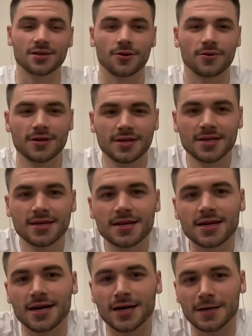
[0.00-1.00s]
So,
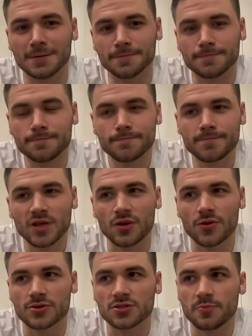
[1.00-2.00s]
um,
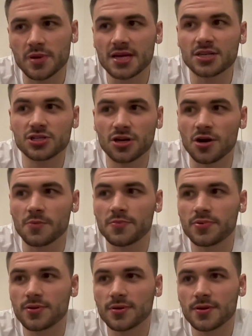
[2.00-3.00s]
you know, there's a big
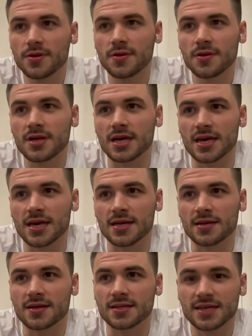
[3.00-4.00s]
jump
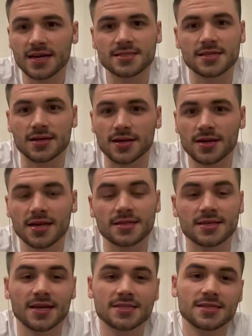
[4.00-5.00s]
in contested and
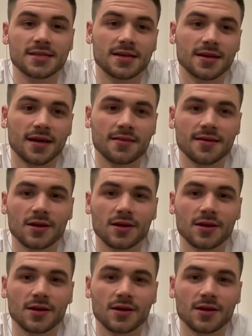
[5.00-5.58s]
uncontested, and I